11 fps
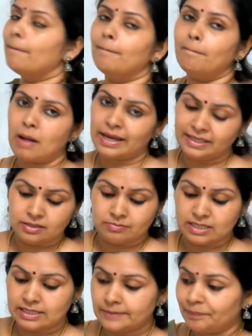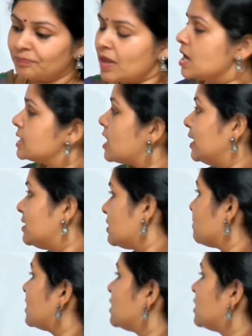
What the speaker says: minor muscle. Now, it is much